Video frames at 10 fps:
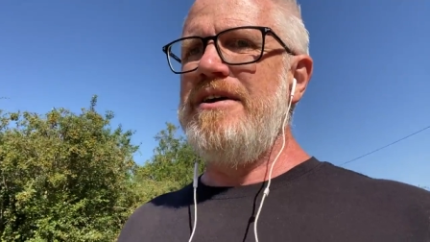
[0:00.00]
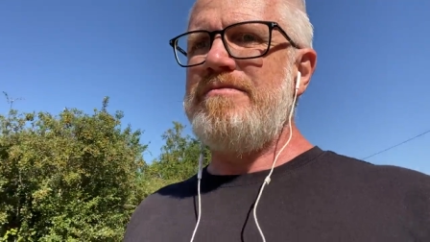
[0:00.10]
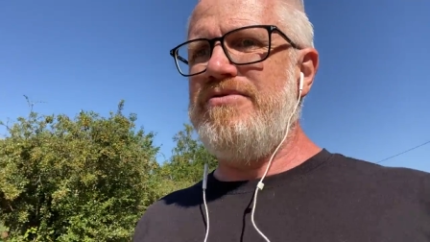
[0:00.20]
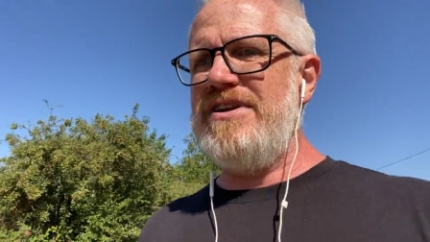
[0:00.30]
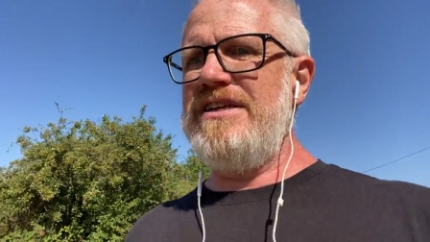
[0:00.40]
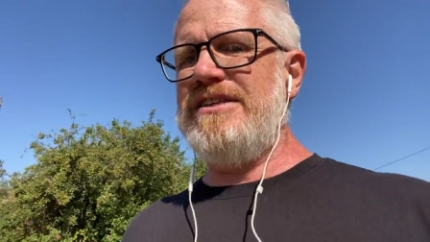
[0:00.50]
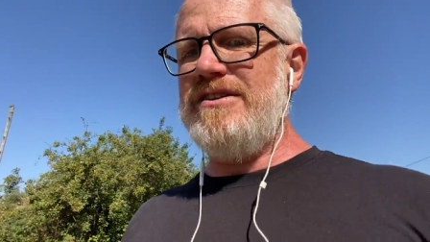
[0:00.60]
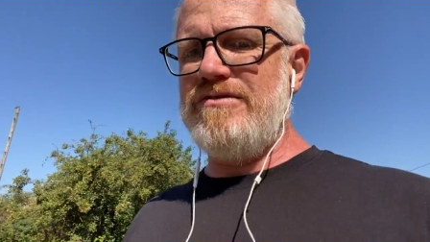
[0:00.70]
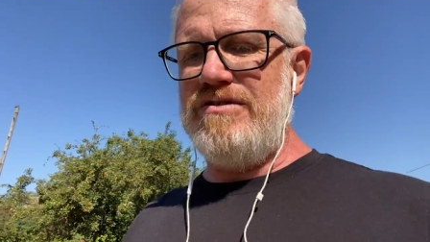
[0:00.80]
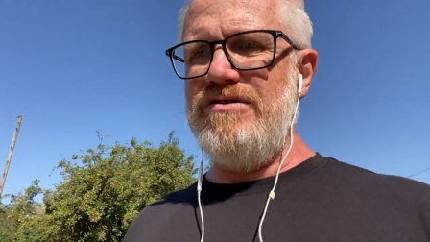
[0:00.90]
pretty
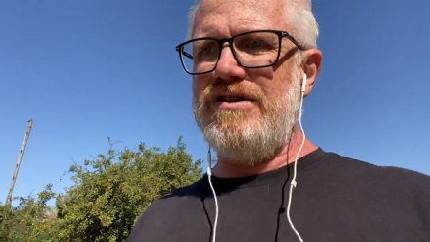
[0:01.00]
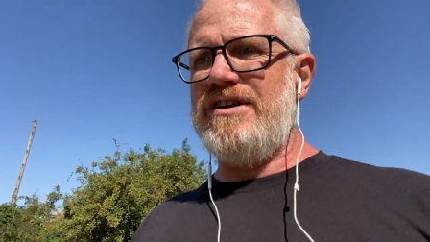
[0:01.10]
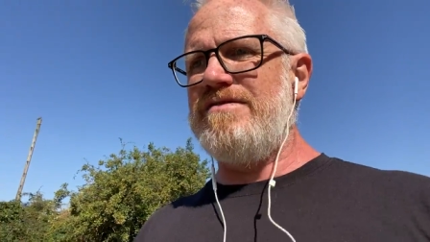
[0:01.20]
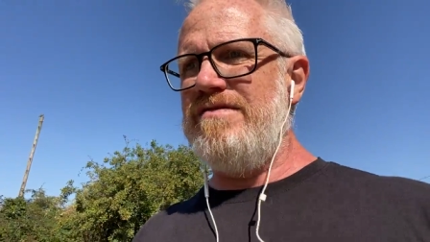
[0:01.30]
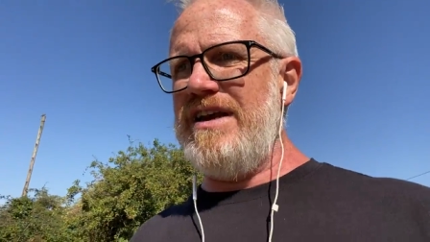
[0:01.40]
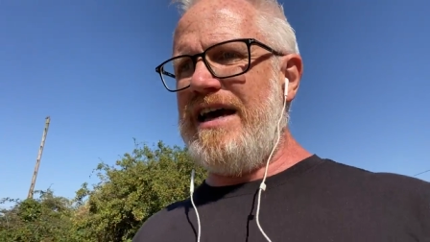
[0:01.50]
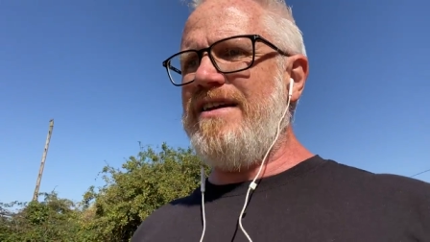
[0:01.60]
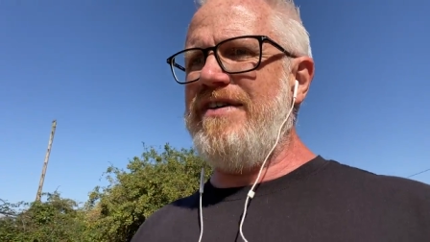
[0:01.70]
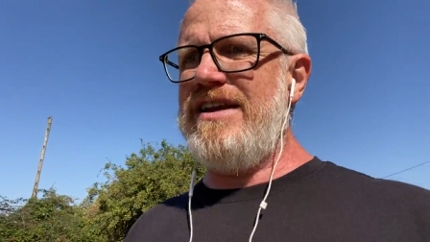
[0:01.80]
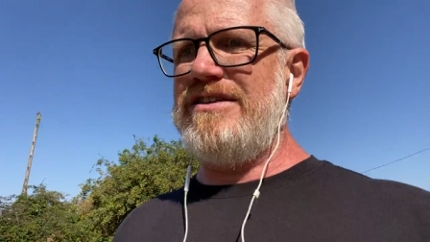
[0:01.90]
soon you're going to run out
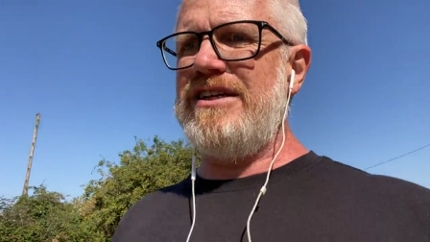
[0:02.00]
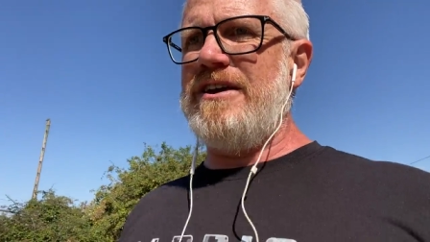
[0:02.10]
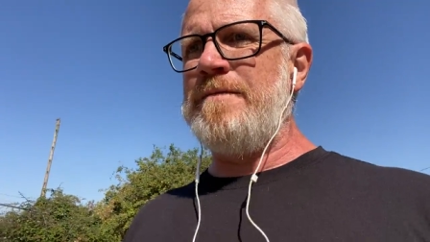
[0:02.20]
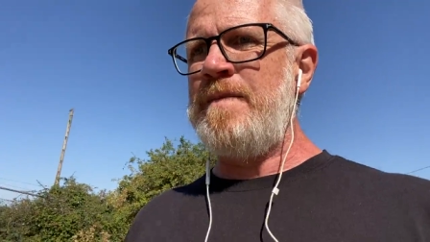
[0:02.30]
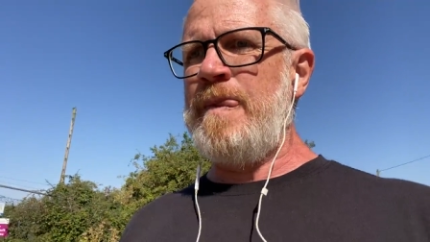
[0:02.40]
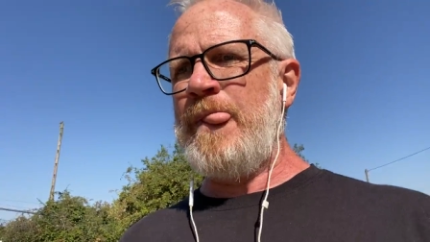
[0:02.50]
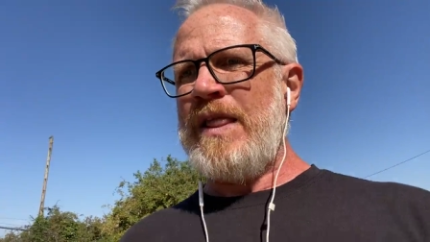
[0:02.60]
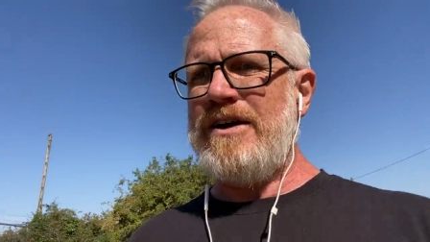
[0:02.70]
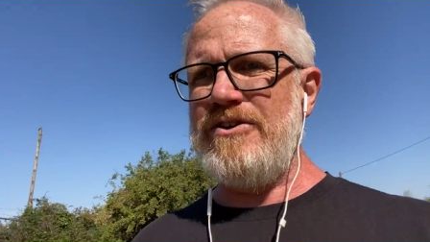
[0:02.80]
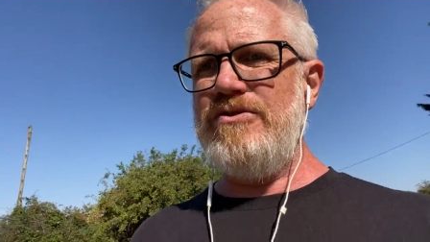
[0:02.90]
of energy
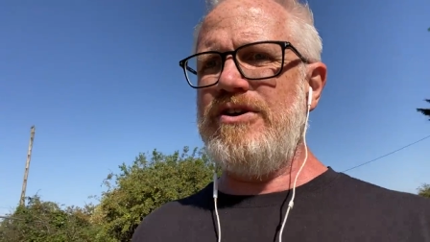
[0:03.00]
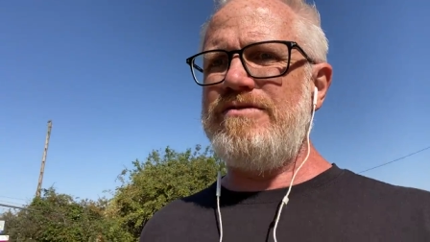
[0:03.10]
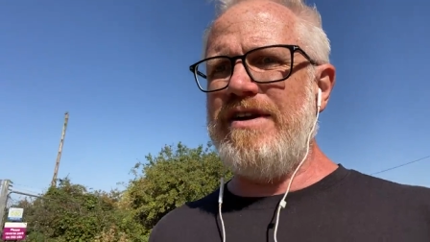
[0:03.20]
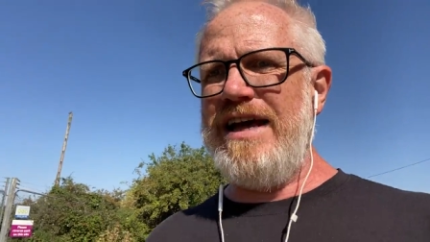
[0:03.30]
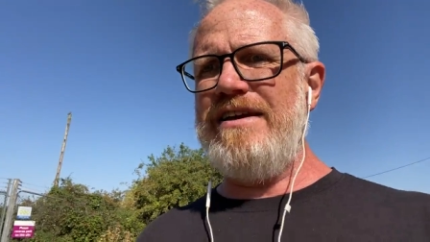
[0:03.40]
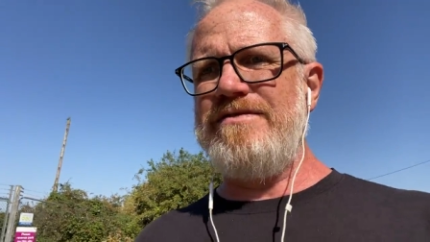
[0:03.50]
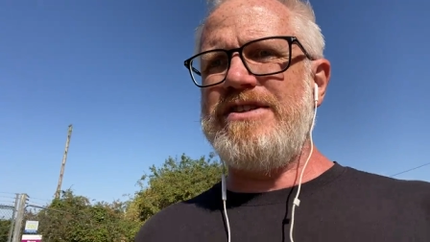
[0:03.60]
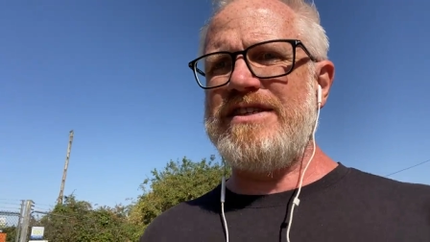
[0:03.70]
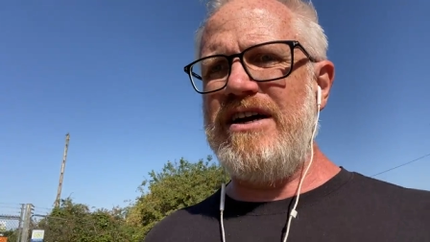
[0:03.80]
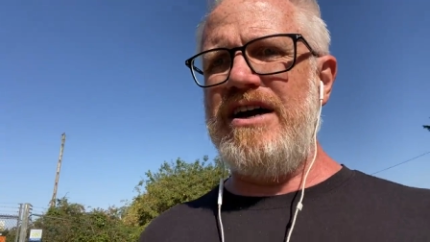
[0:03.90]
and you're going to run out of
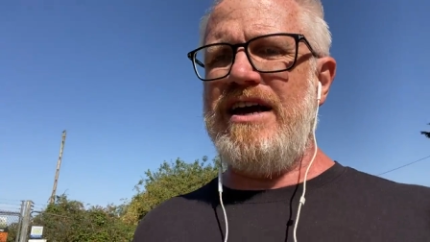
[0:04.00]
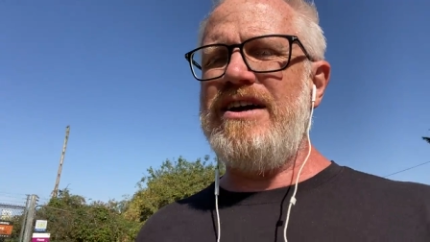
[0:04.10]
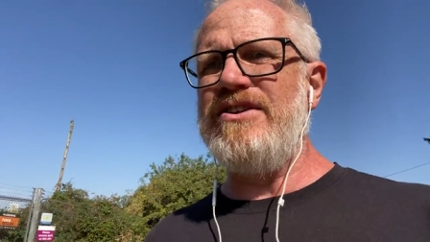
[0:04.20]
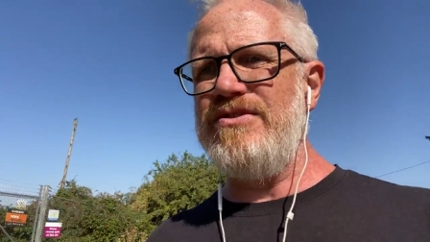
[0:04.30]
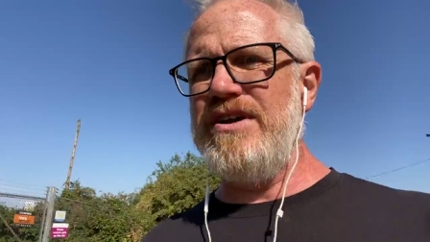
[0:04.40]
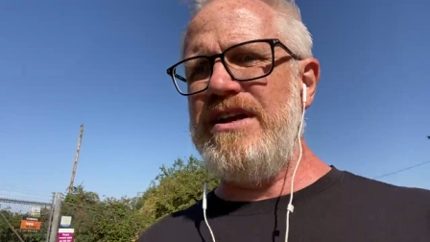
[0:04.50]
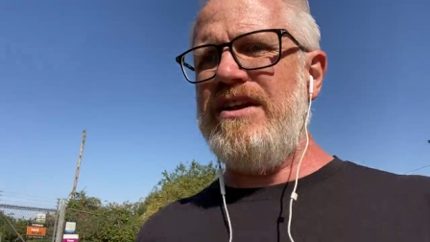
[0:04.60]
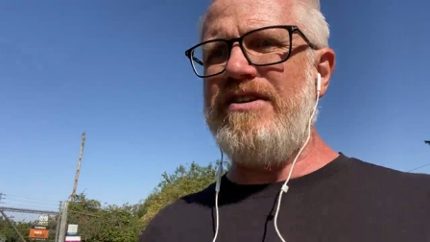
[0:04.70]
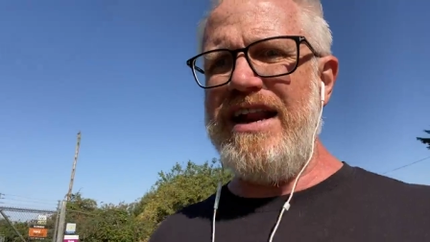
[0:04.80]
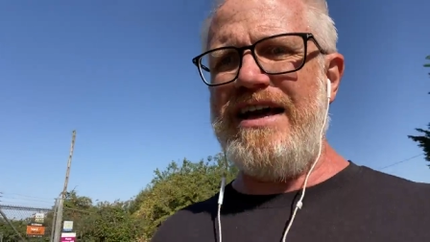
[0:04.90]
desire, and you're going to
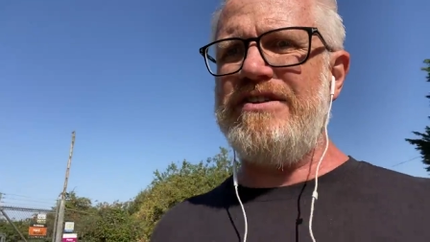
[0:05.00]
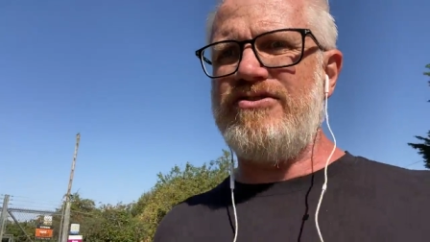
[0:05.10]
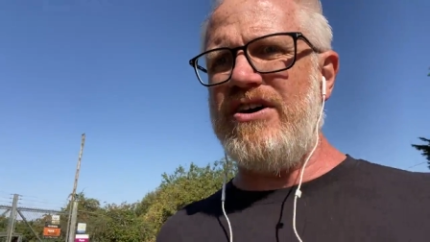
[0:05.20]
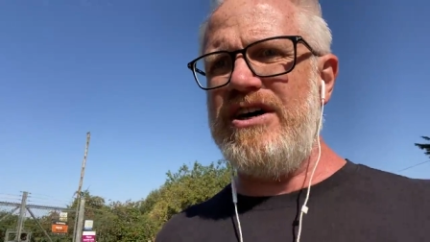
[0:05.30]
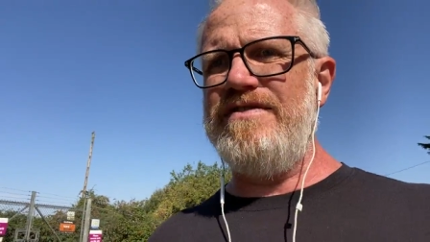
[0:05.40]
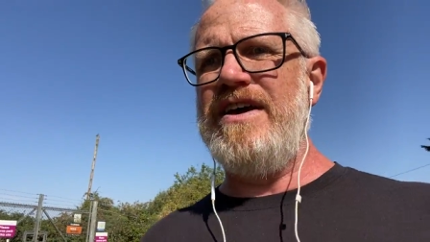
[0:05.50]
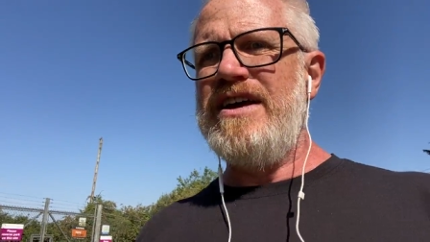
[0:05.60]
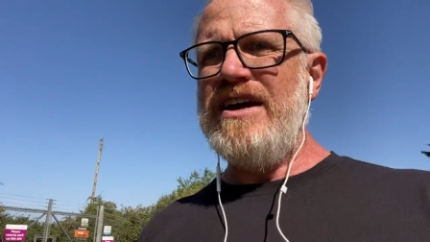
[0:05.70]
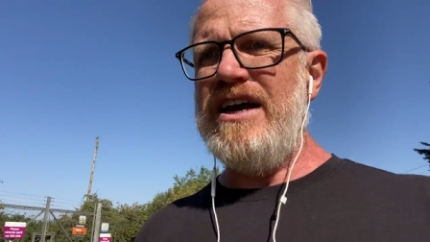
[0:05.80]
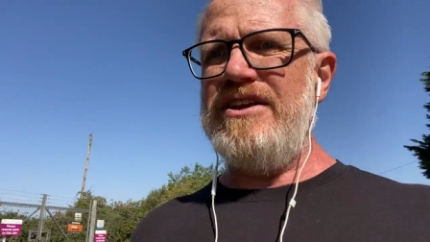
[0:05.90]
run out of drive,
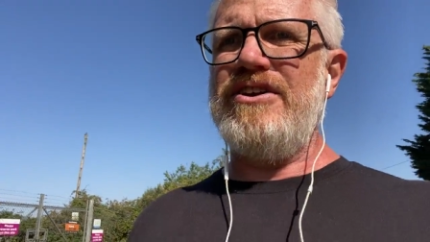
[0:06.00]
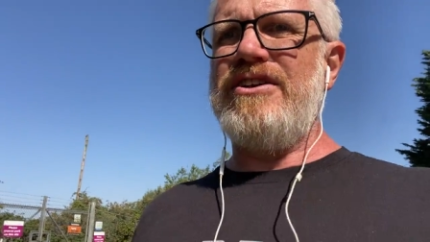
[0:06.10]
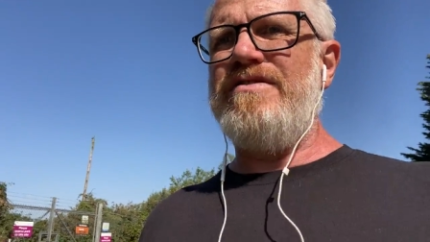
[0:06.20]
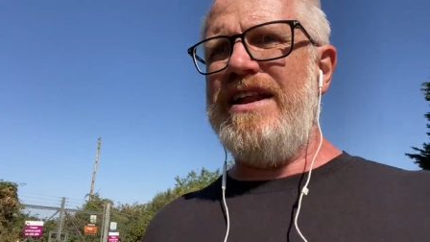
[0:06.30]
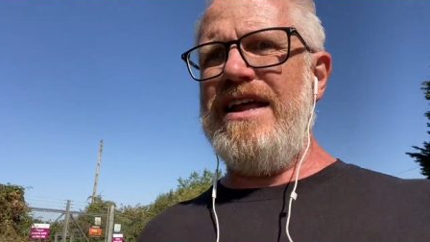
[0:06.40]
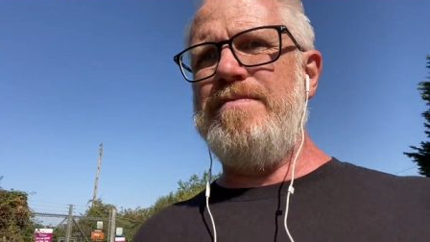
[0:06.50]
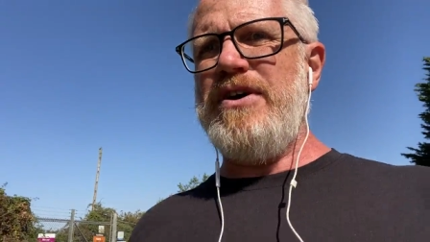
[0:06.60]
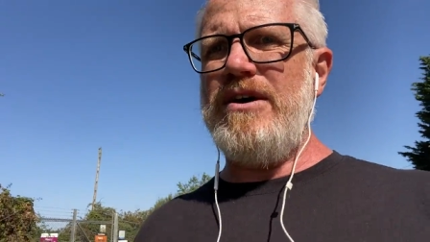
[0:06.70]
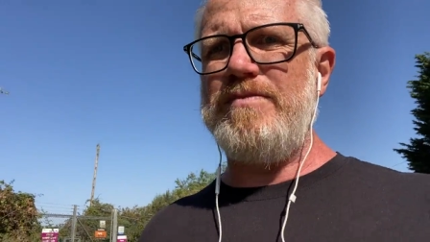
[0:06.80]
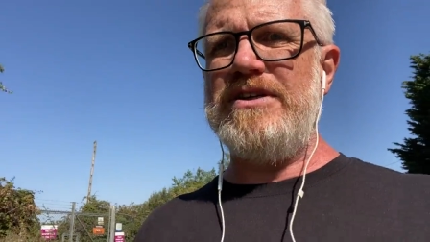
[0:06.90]
and you're going to run out of
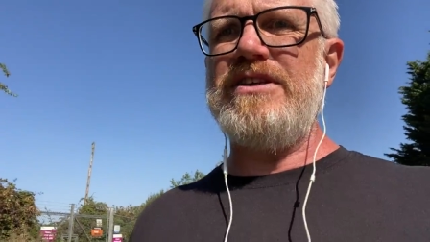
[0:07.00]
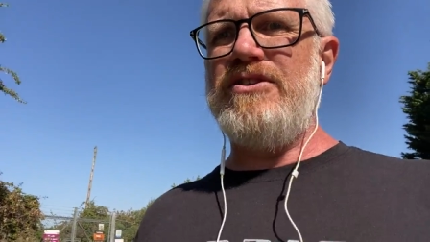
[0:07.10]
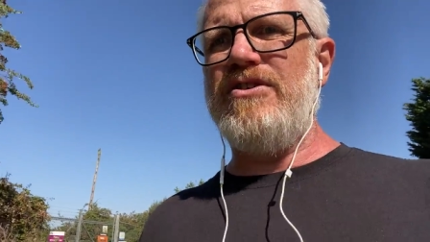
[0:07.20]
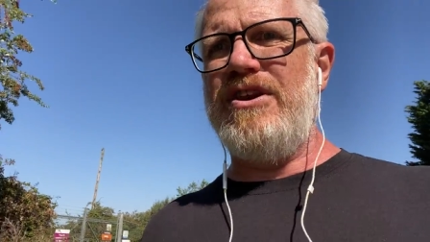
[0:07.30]
purpose, and you're going